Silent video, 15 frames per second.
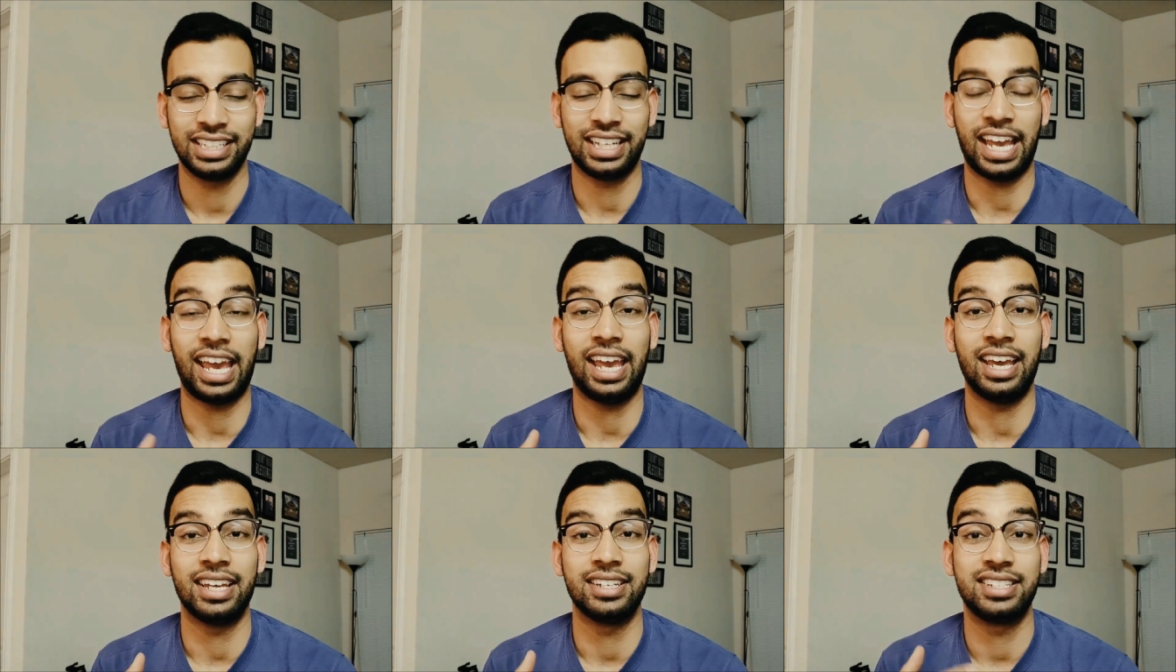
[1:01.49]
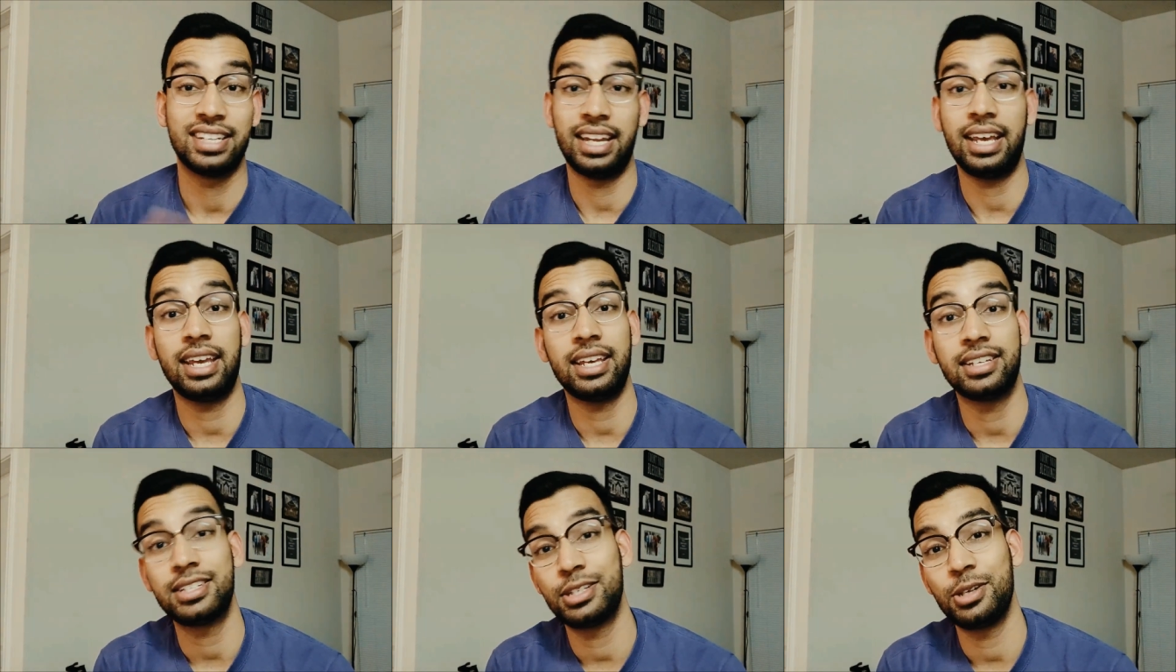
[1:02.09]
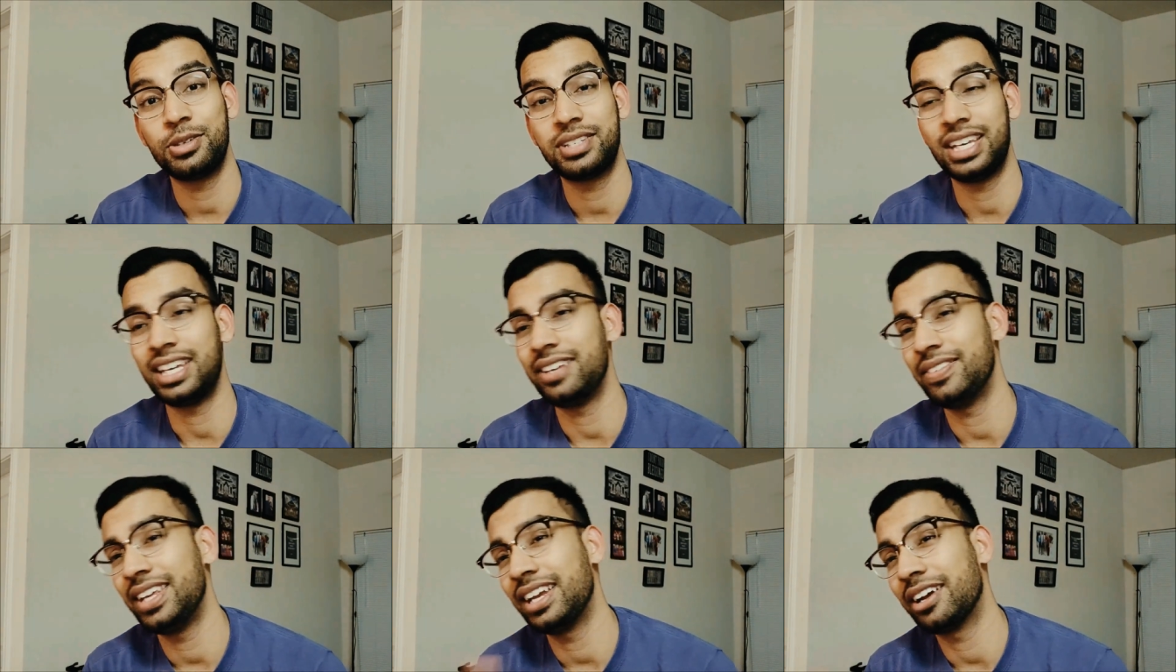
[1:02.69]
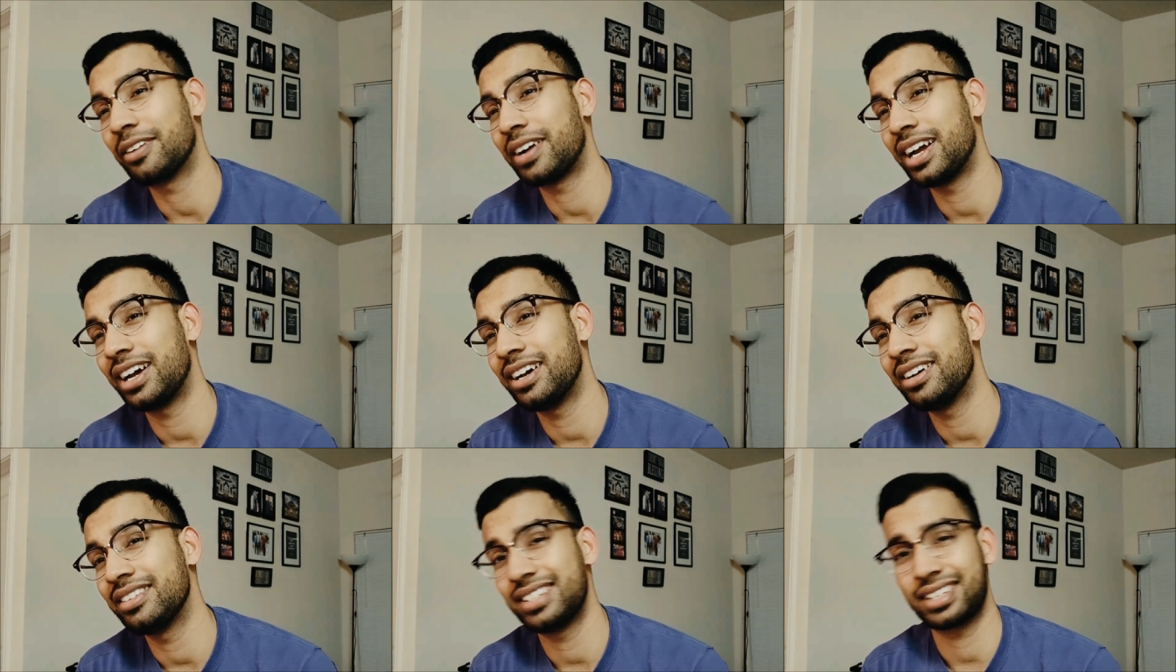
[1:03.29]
and today is Tuesday evening around